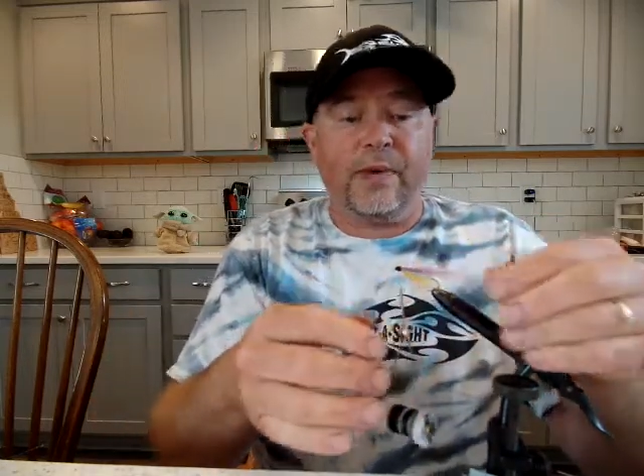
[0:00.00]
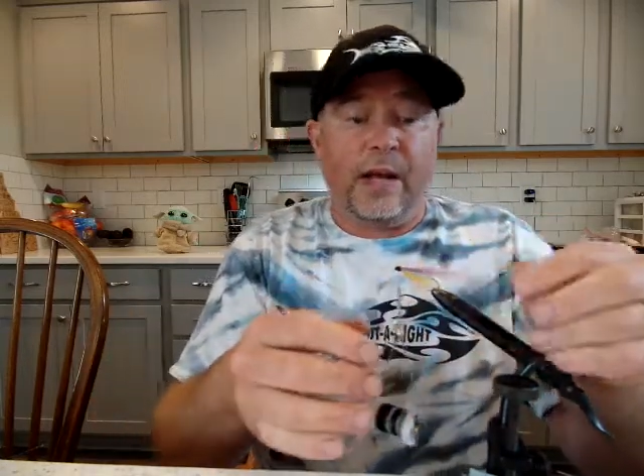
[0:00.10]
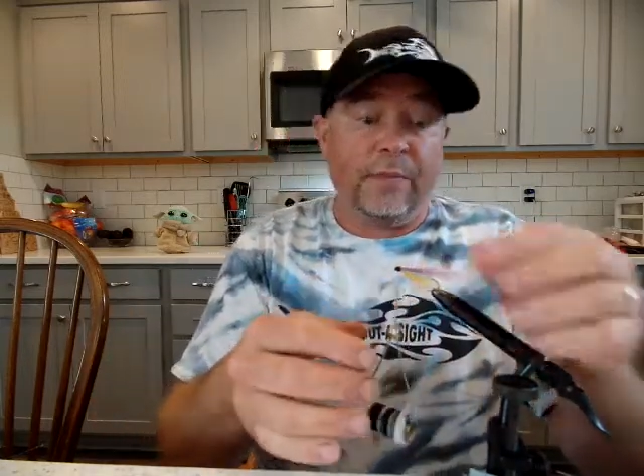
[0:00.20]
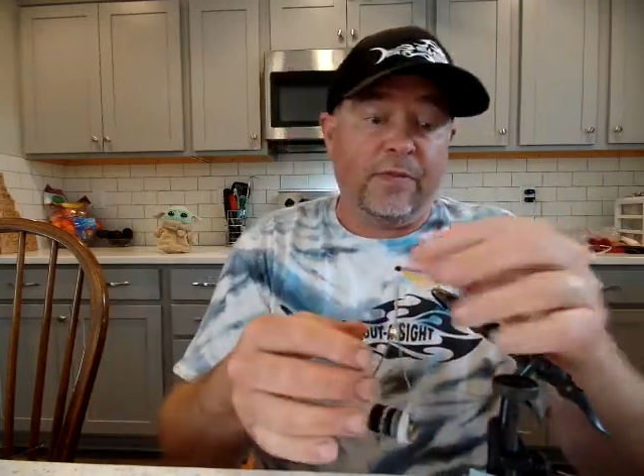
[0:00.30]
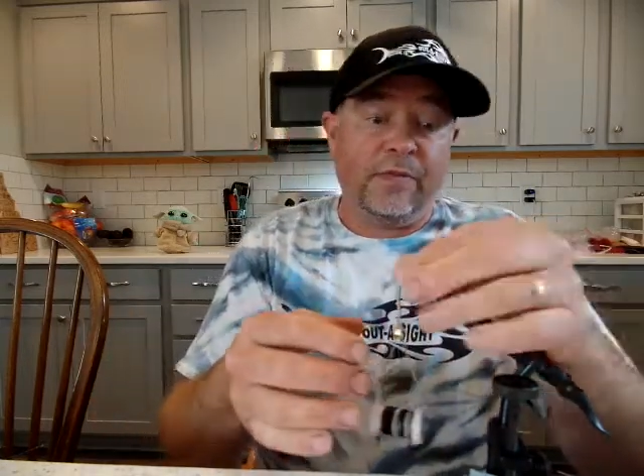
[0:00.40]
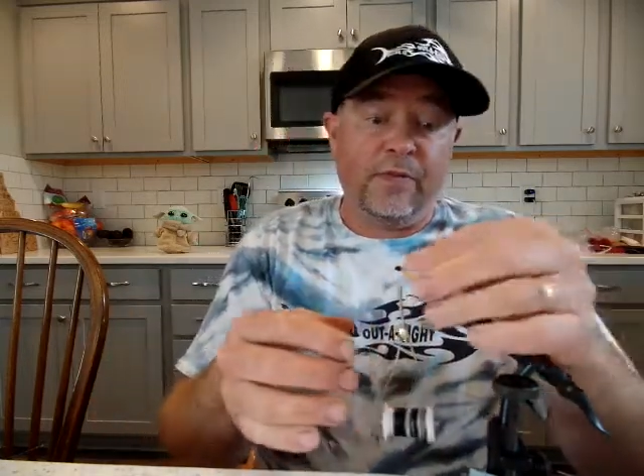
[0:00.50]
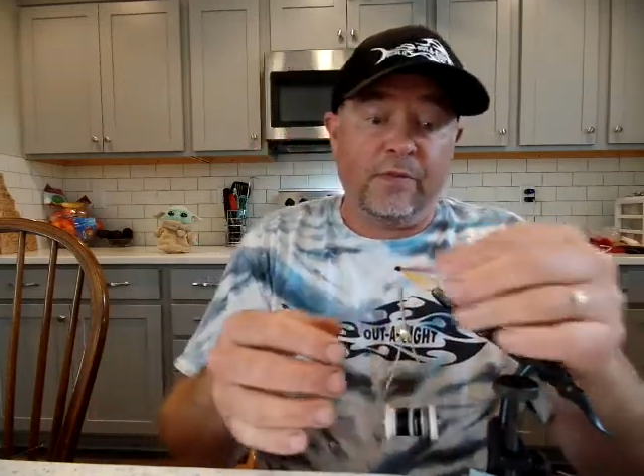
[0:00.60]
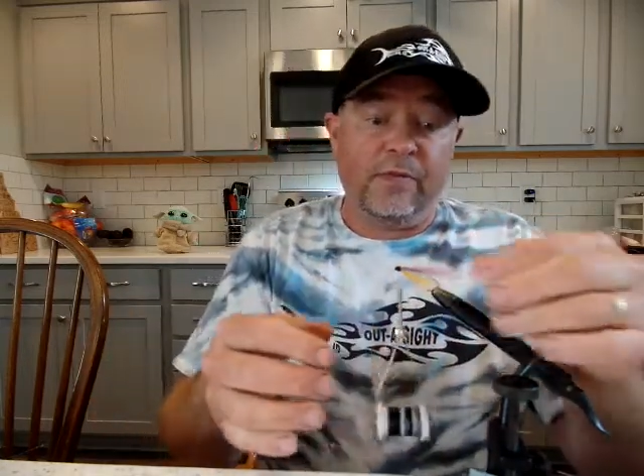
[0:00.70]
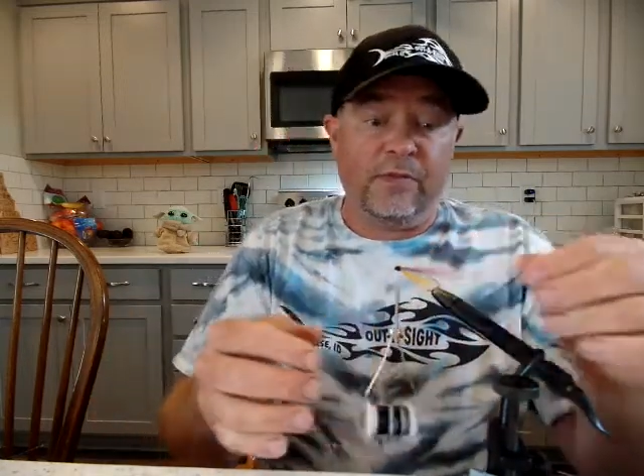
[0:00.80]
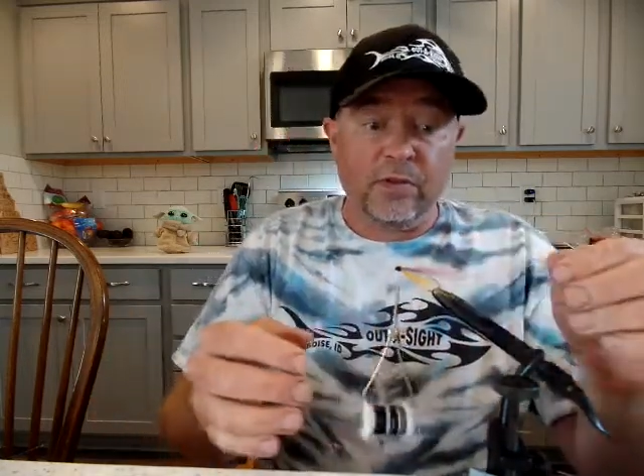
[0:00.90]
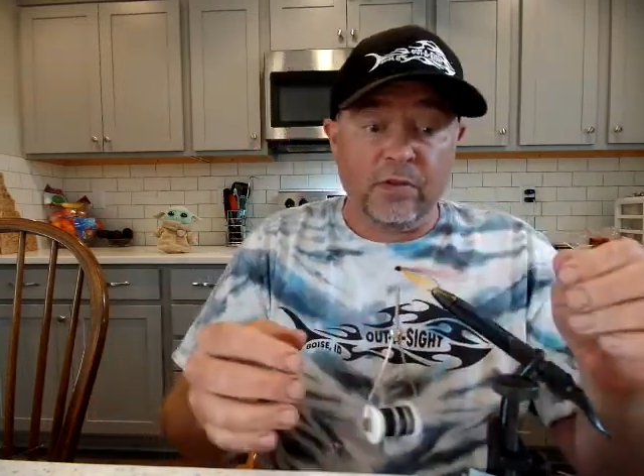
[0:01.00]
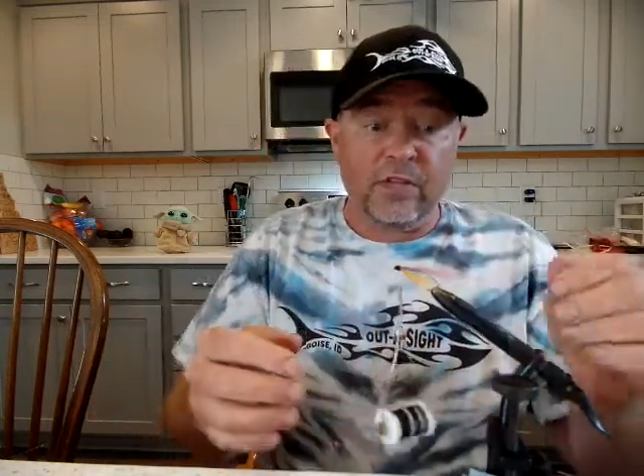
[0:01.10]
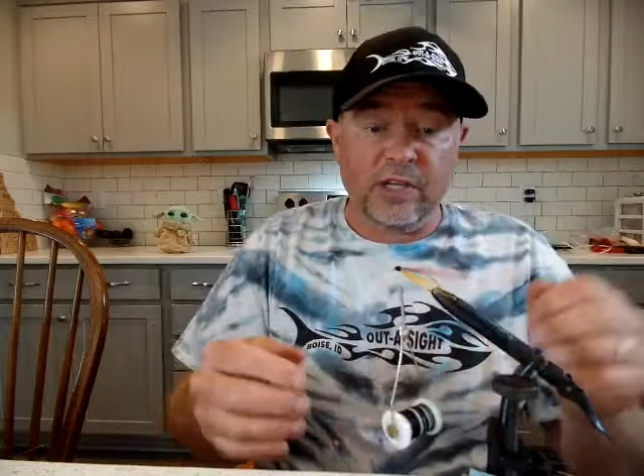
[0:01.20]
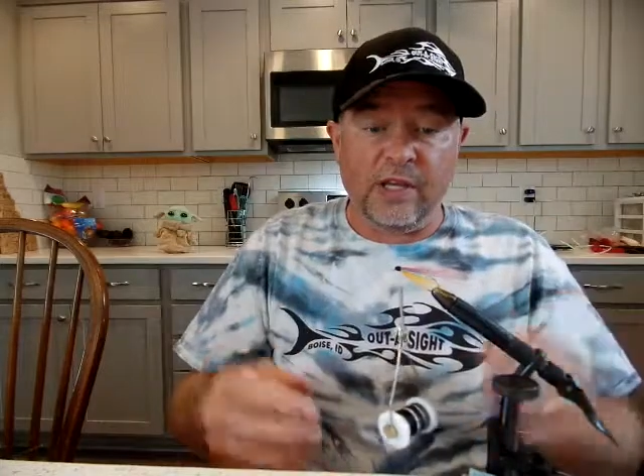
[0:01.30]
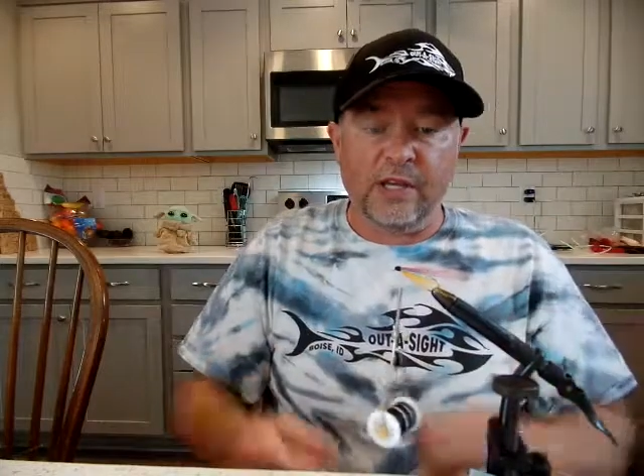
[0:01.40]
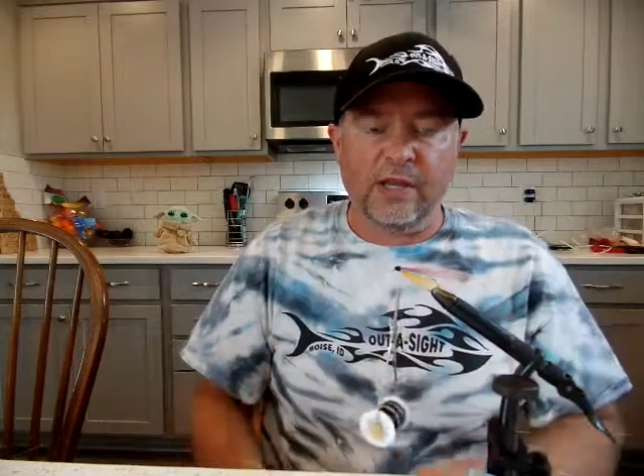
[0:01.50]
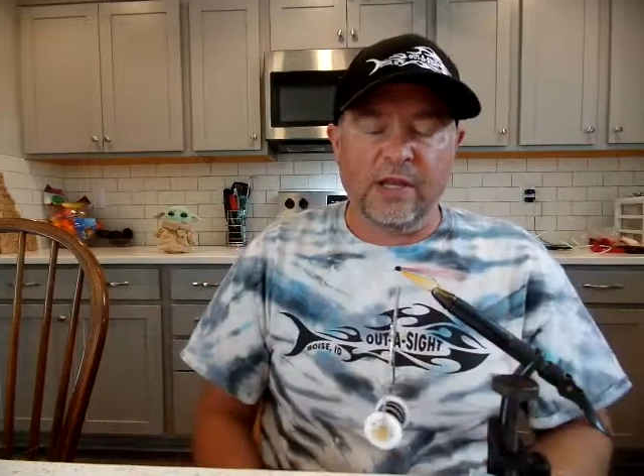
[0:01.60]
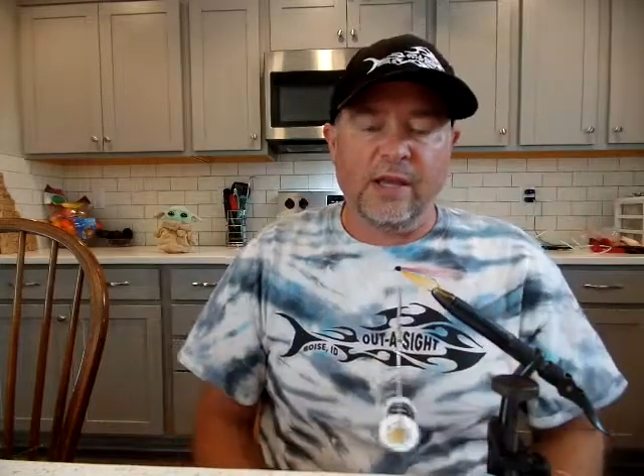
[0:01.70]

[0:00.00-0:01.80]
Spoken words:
I prefer full sink.